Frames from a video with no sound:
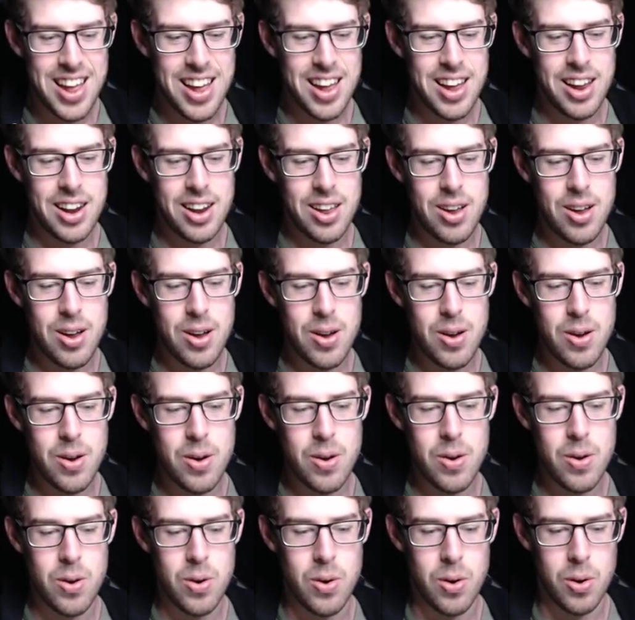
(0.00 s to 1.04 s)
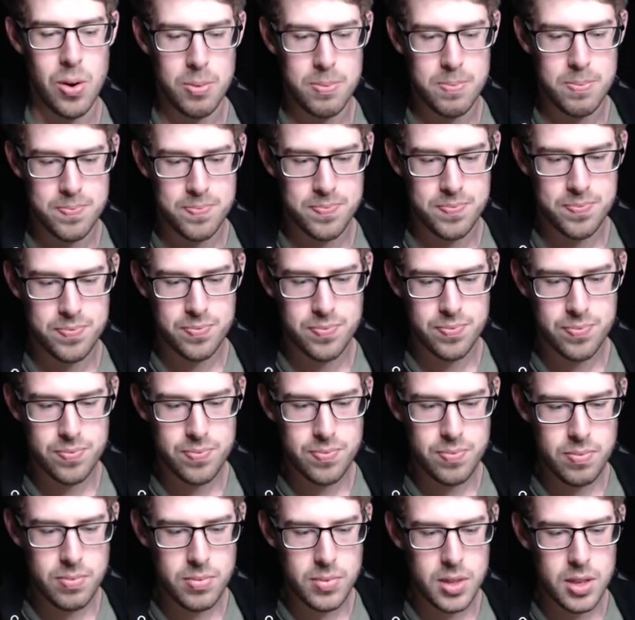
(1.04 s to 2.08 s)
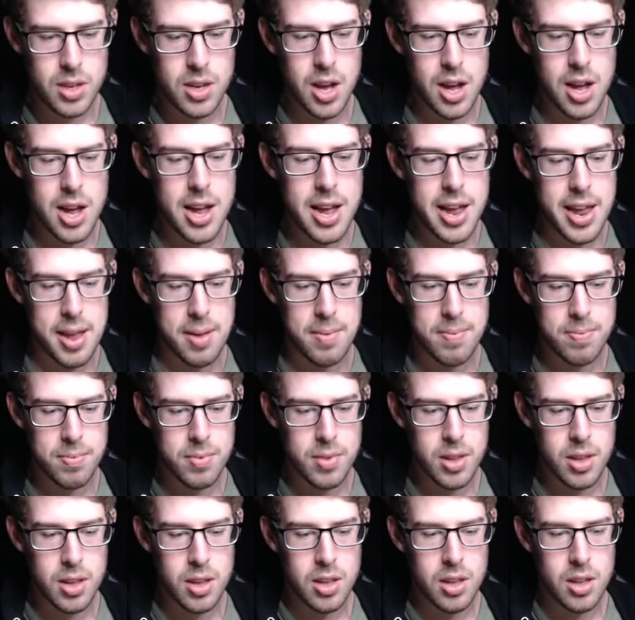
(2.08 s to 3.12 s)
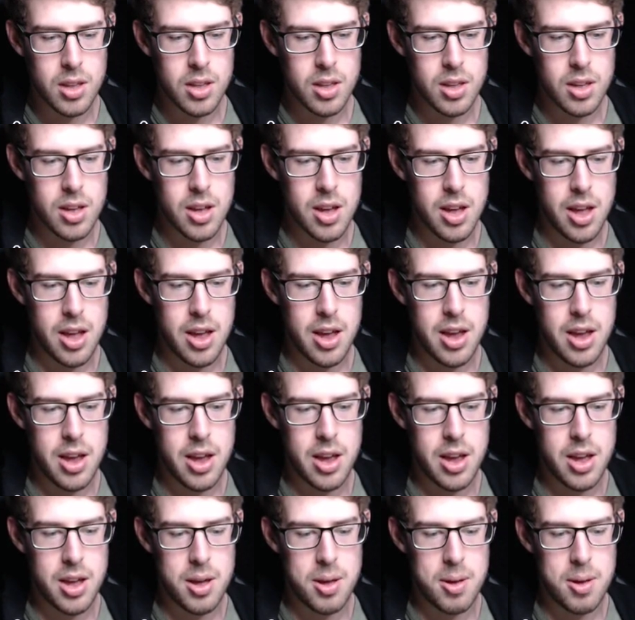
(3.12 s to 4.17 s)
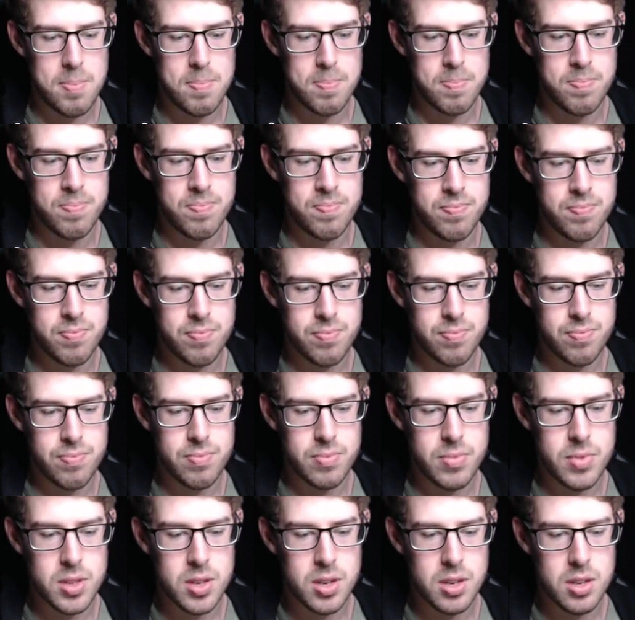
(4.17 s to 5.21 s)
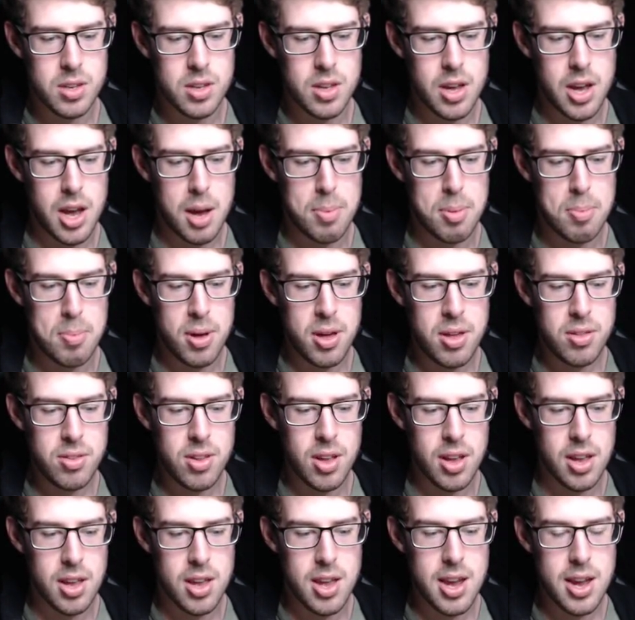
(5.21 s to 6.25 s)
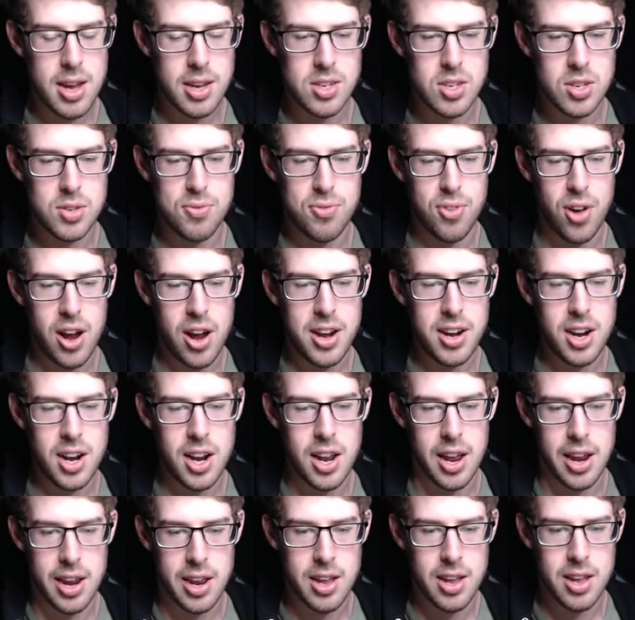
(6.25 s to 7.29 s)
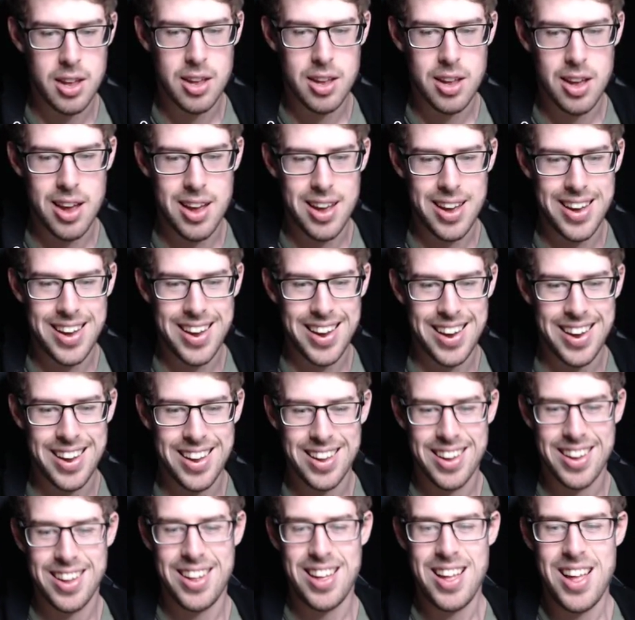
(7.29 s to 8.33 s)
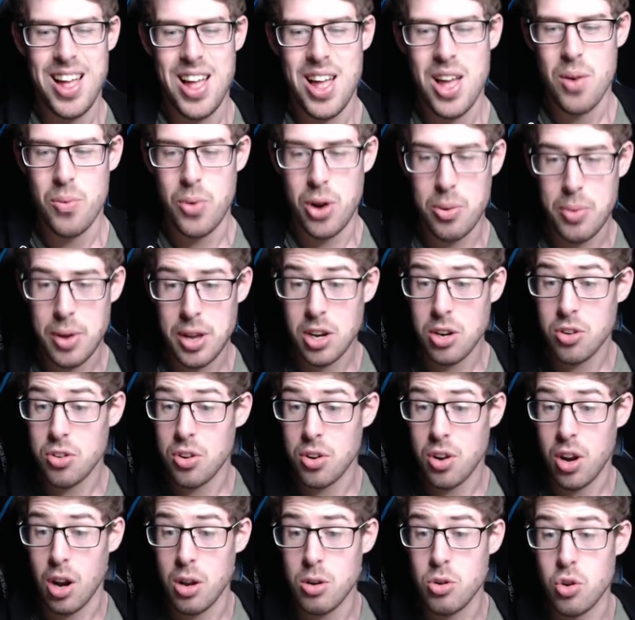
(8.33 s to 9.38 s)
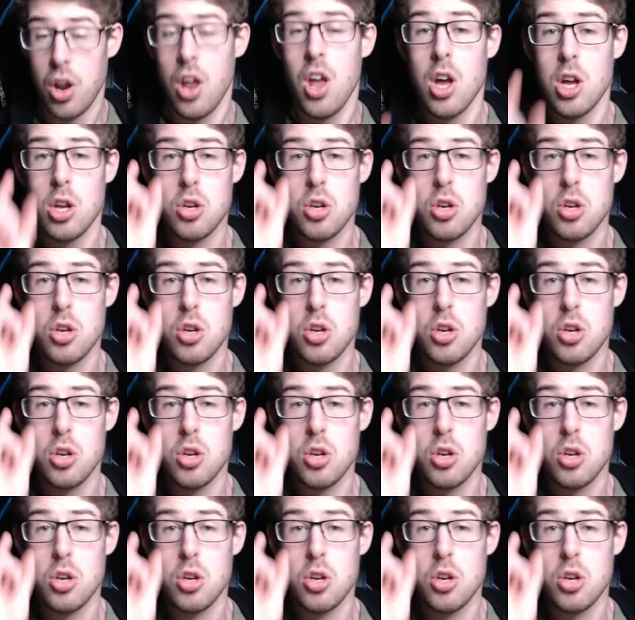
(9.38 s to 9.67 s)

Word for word: Hello. Hi. Happy birthday. Yes, finally. When are we going to do Clone Drone?